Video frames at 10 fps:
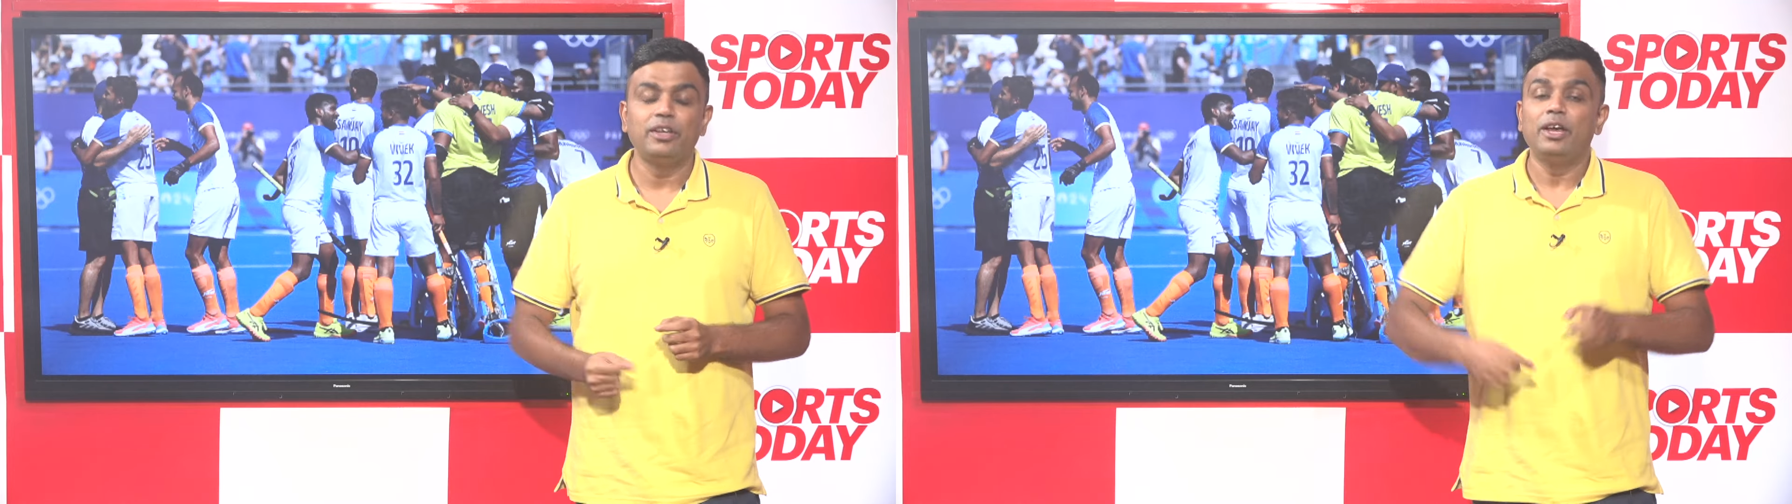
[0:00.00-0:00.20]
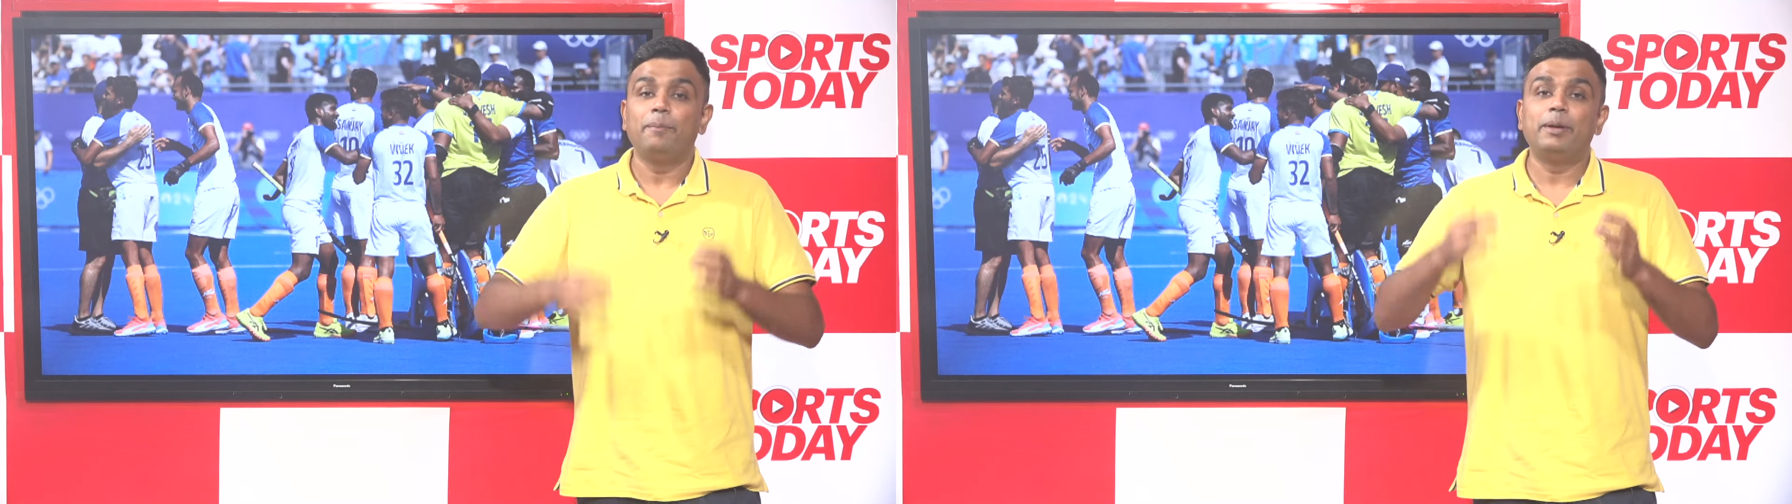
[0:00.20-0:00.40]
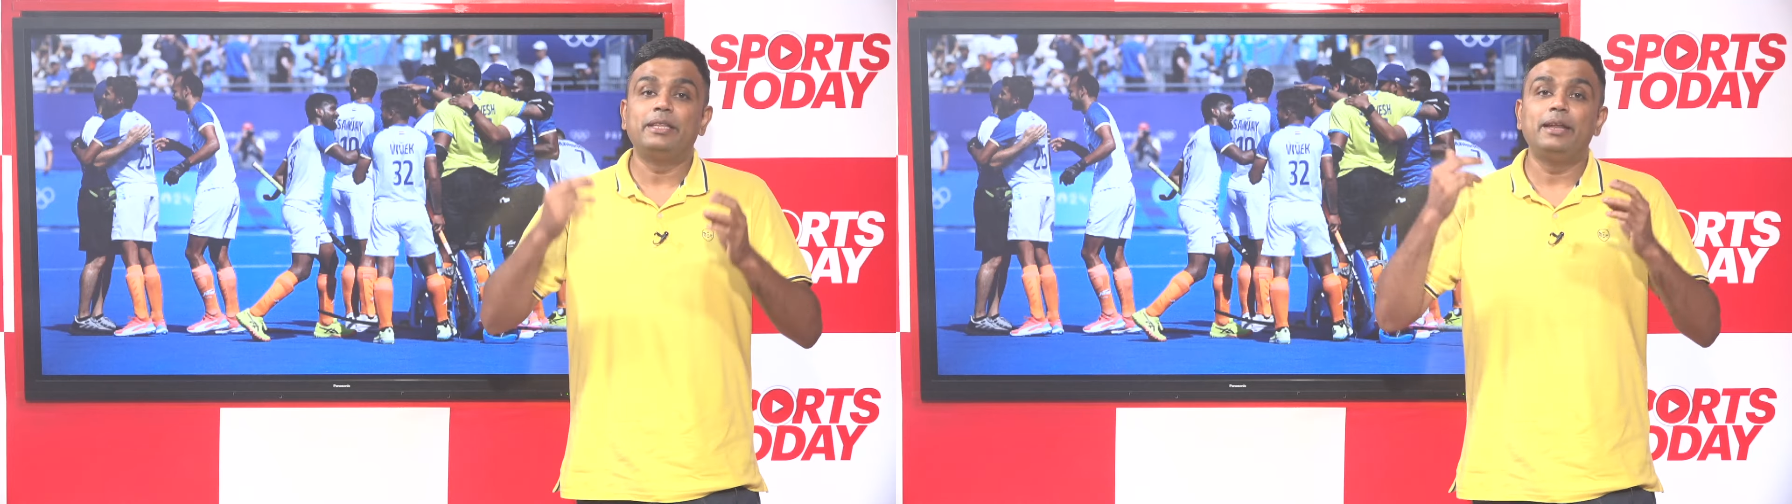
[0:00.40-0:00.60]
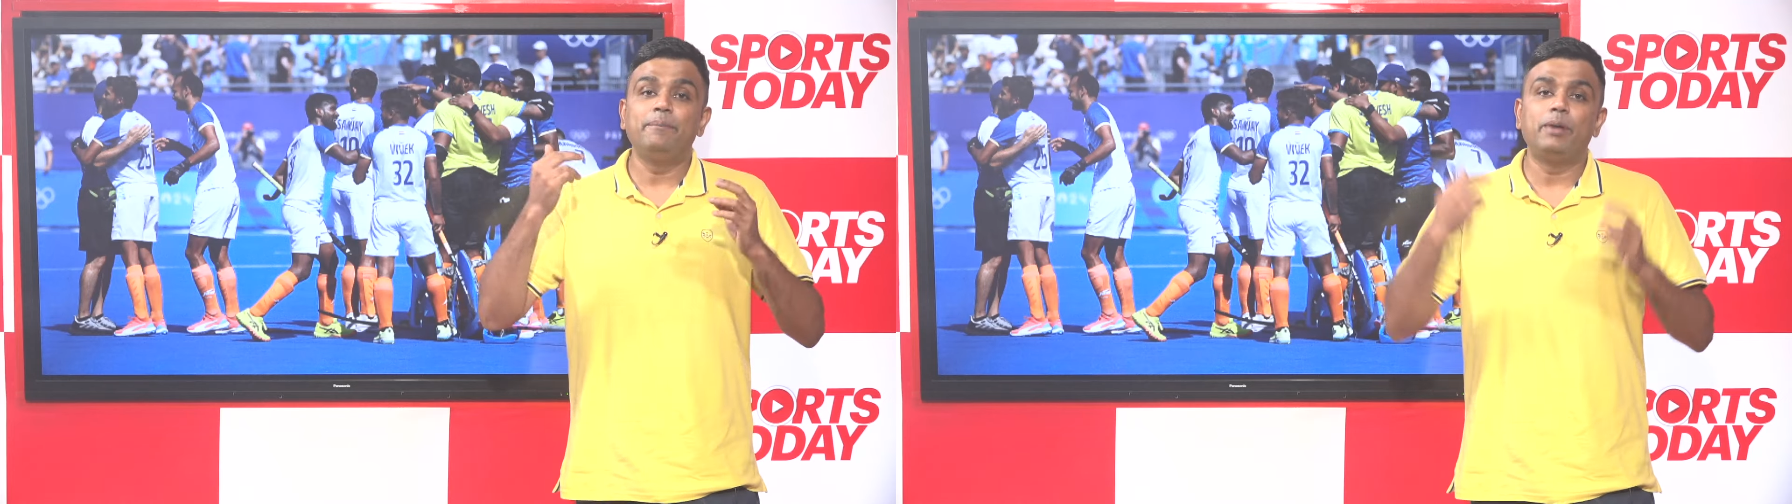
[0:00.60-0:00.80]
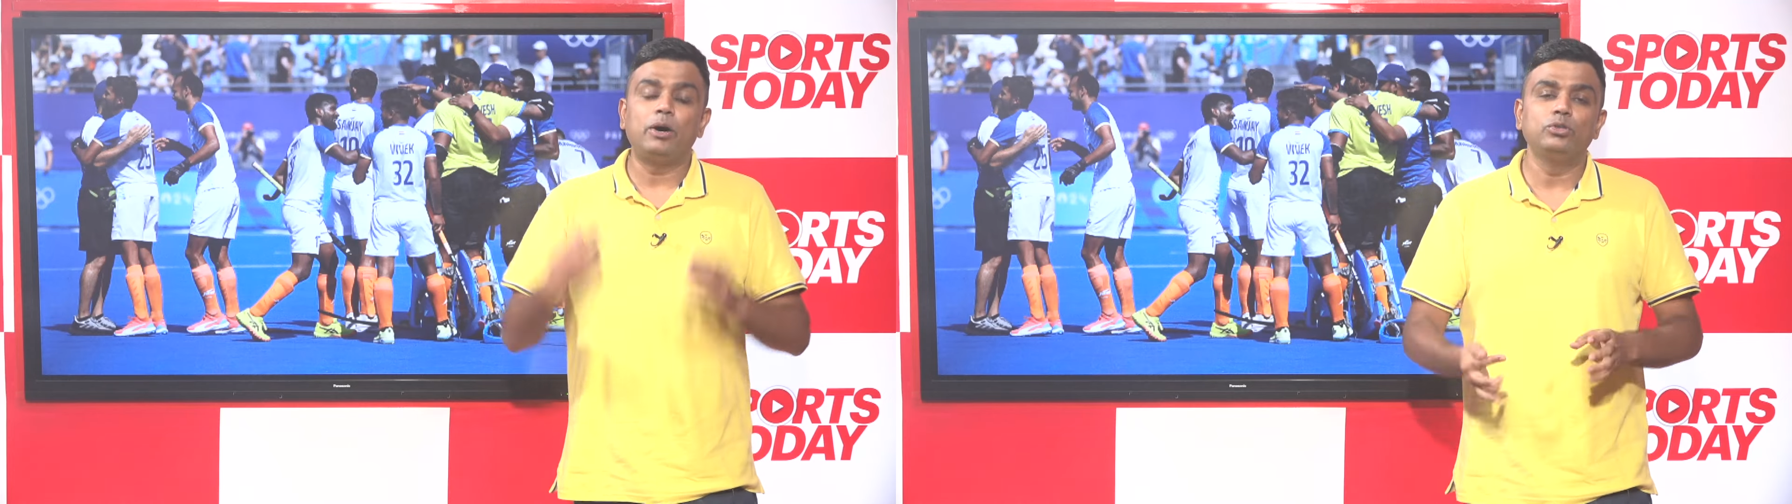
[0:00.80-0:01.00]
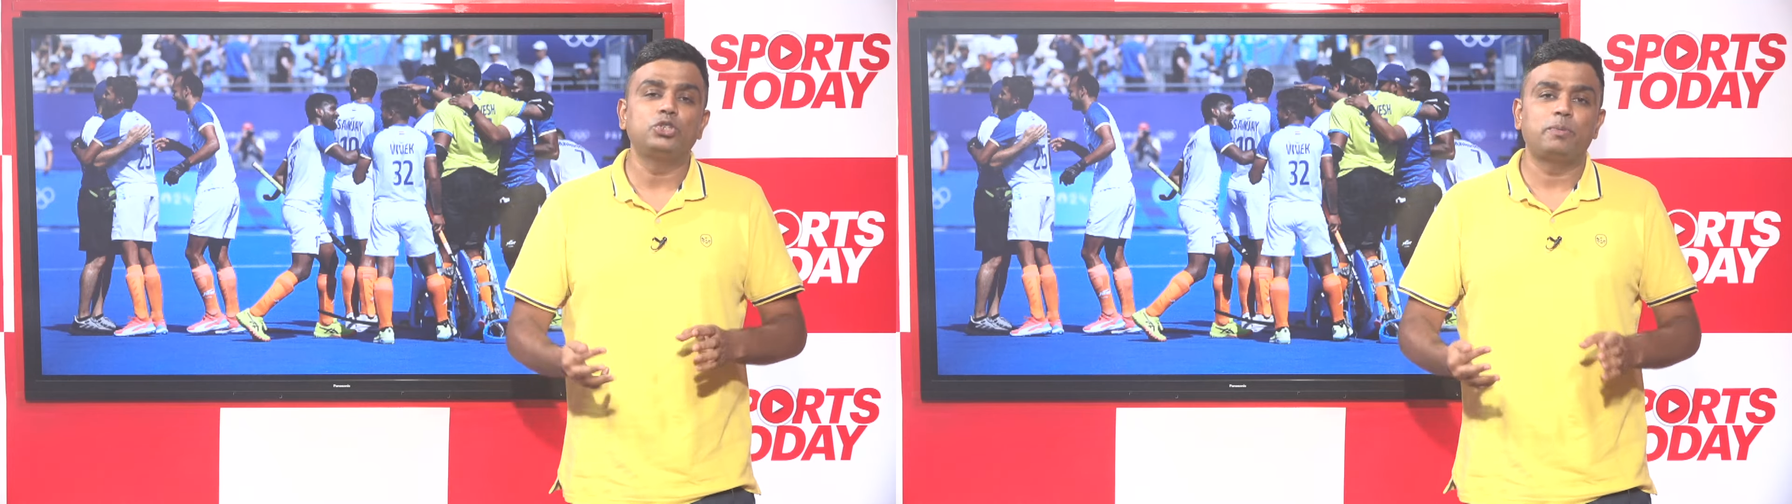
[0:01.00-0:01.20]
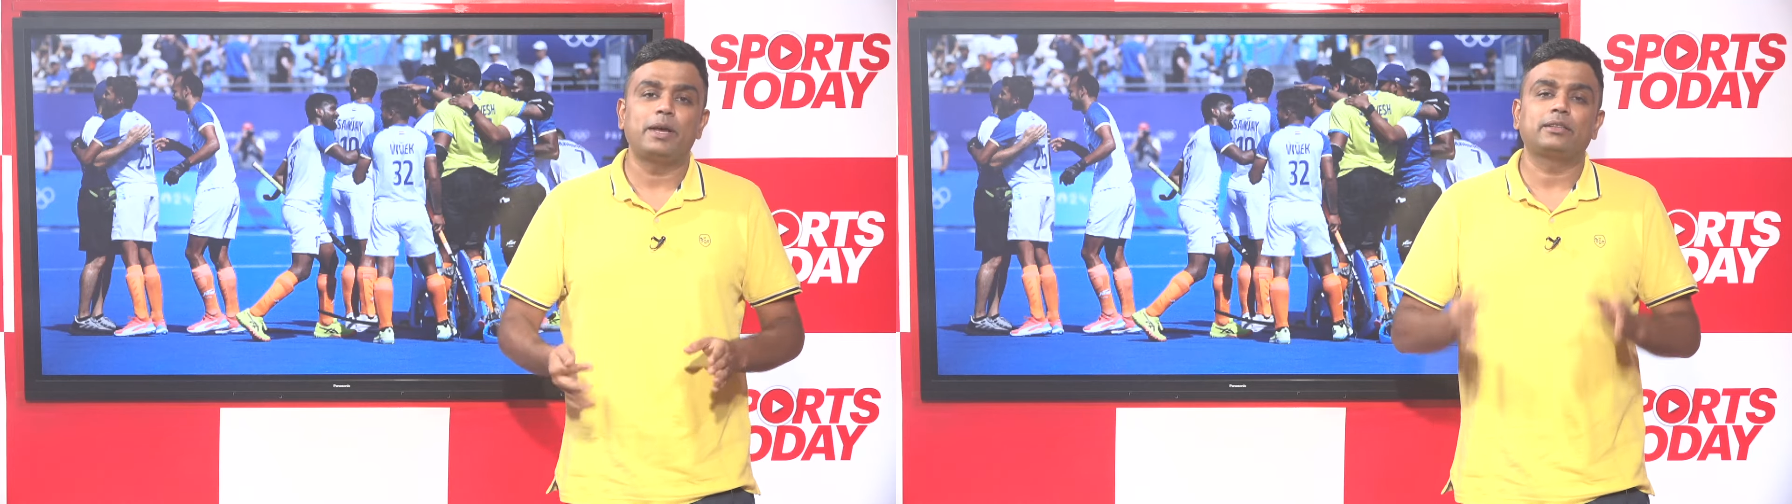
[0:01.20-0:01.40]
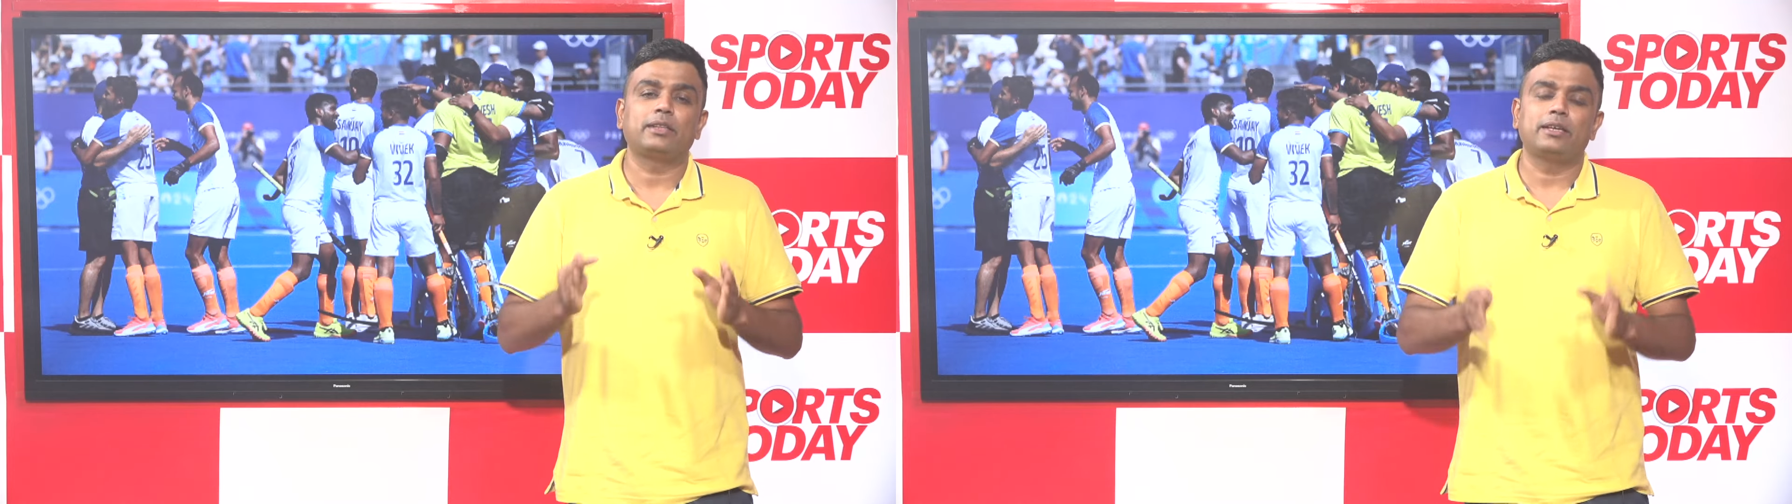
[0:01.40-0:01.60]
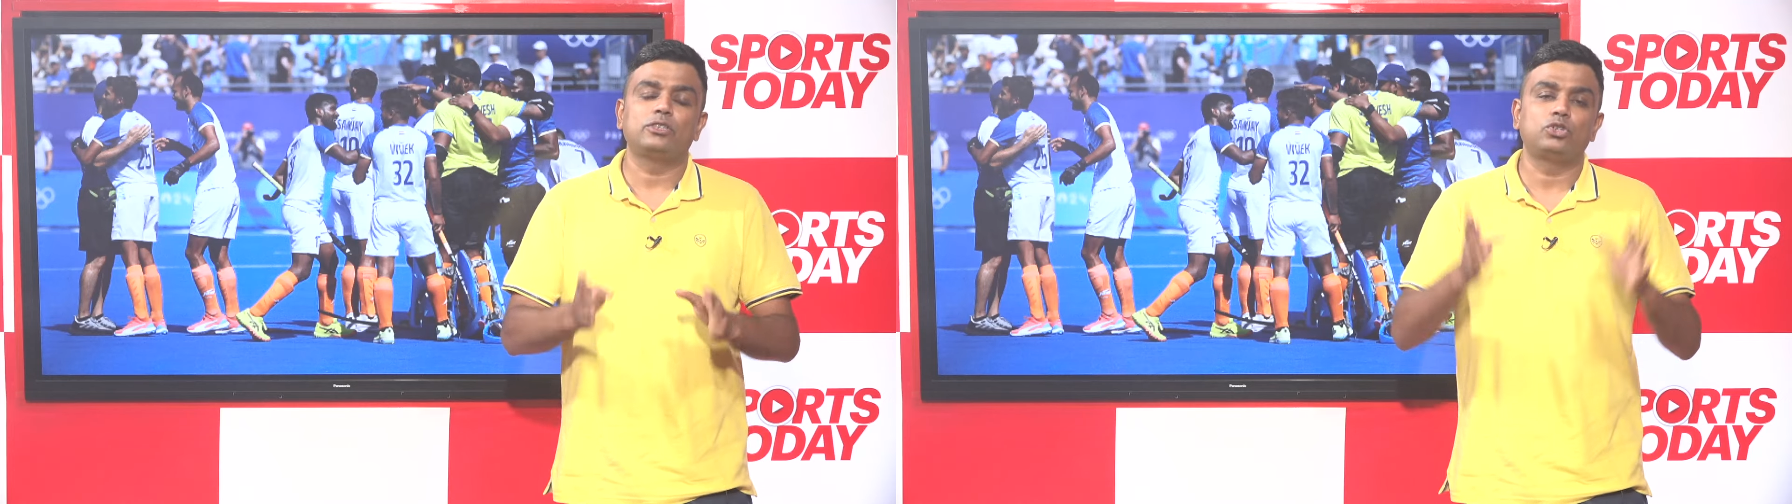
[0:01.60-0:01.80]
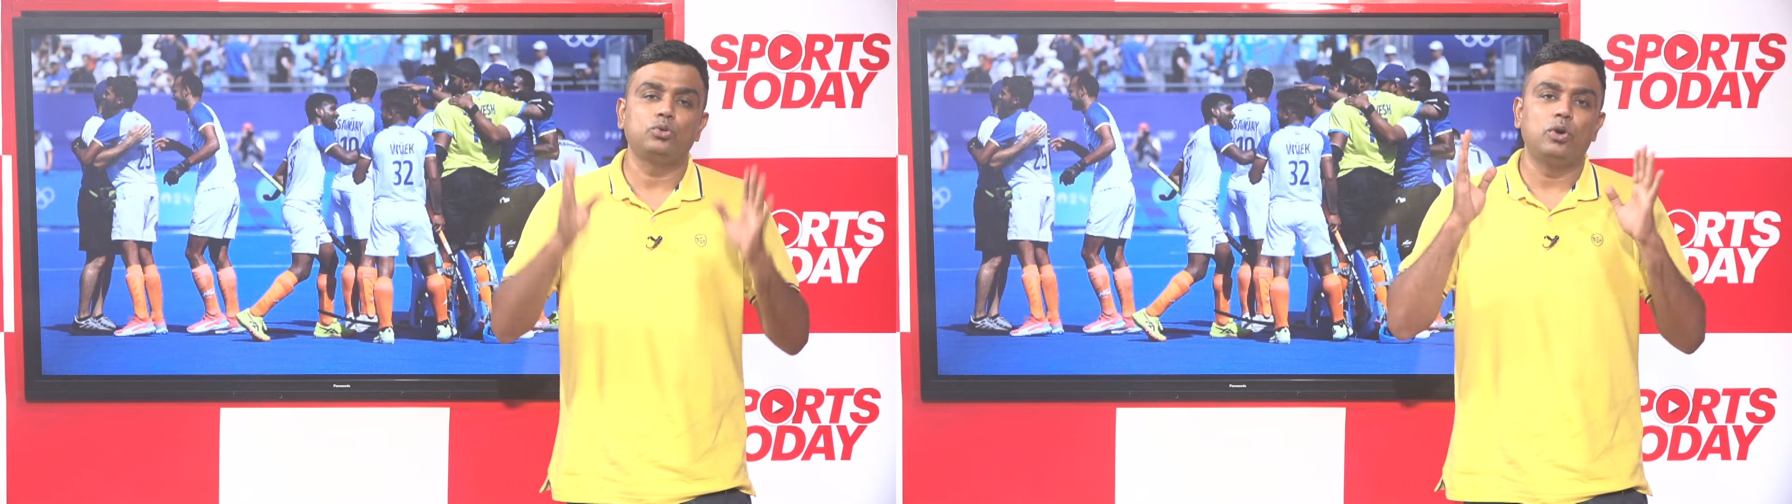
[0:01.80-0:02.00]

but then bounced back thanks to